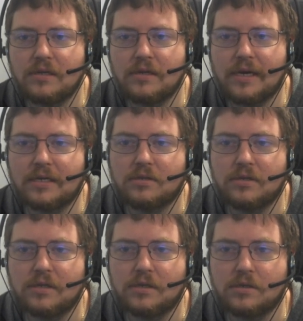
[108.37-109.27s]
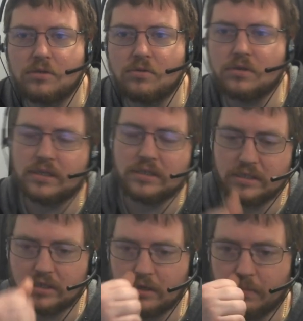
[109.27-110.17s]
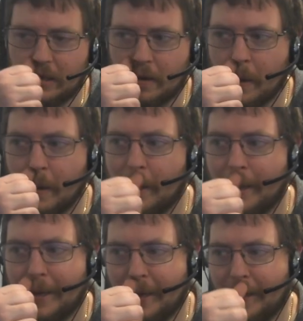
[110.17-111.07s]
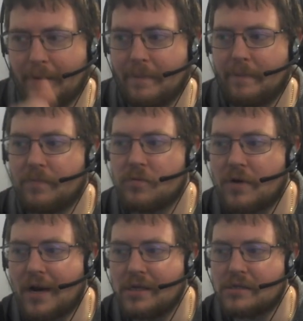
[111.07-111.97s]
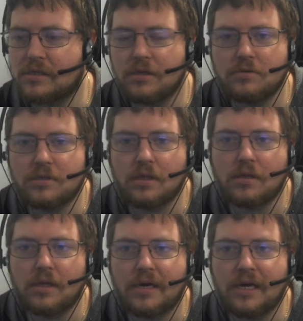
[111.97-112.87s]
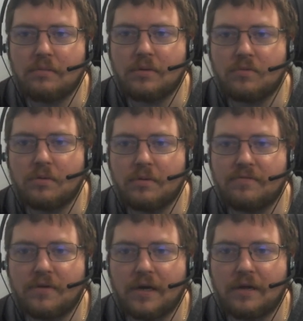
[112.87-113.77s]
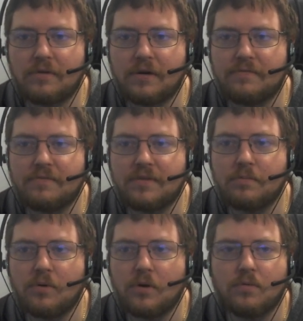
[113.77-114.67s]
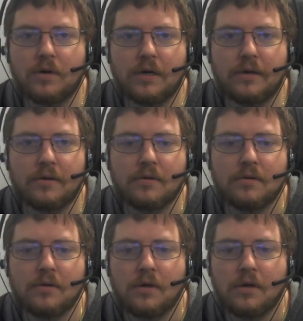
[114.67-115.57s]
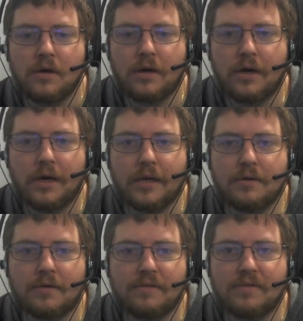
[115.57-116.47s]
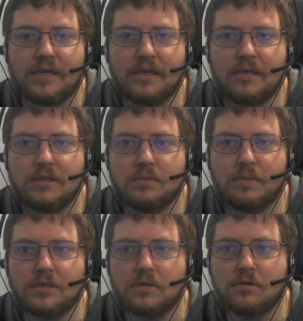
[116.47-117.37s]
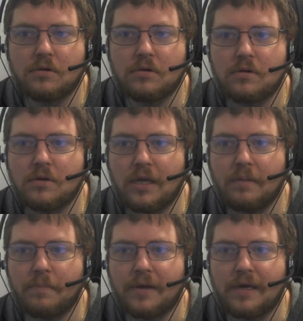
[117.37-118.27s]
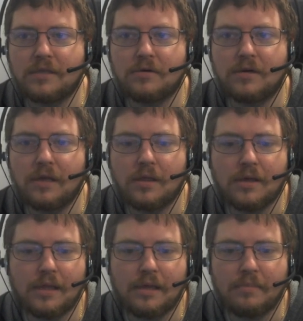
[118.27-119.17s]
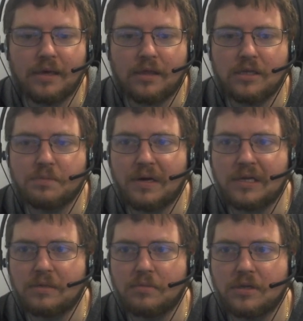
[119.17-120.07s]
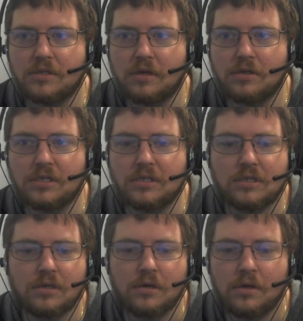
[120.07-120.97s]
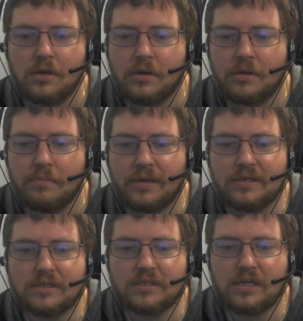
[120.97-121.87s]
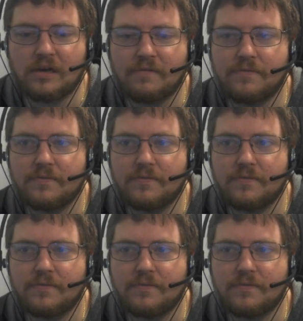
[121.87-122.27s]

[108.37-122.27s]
extra gigajoules, because he's going to be riding us close to the line, but we'll be fine. We're at 15.1. I don't have any special implants or anything that make this possible. It's all just basic stuff.